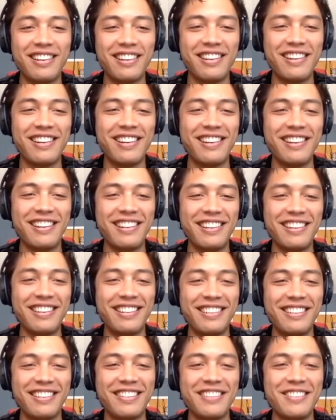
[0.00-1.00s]

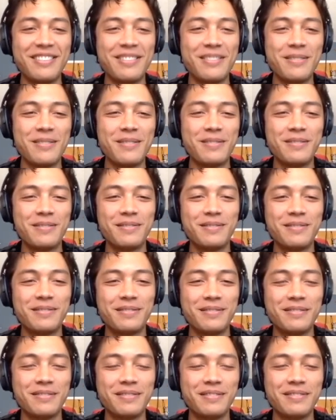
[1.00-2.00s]

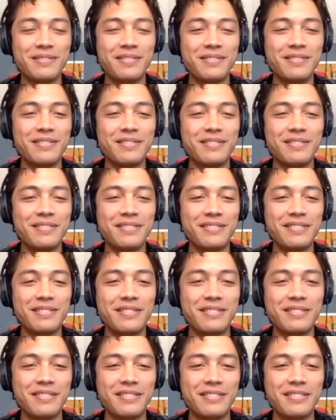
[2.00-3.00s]

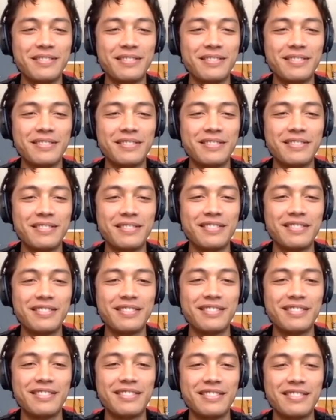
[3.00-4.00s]

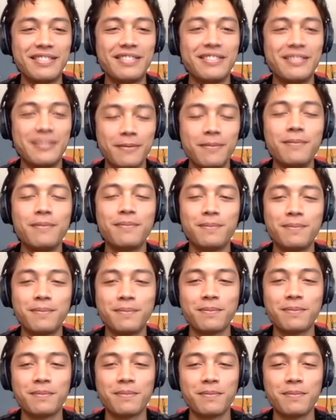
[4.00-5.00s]

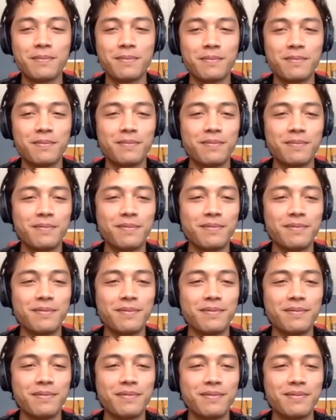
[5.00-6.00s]

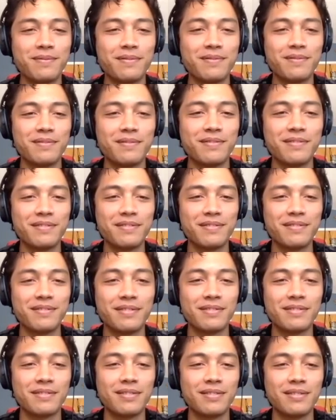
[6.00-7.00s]

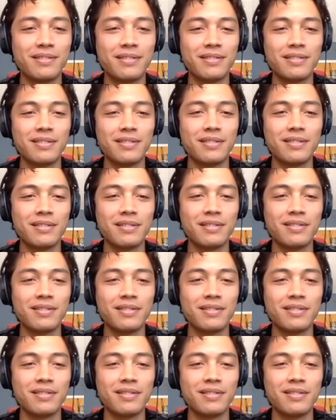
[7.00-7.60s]
(silent)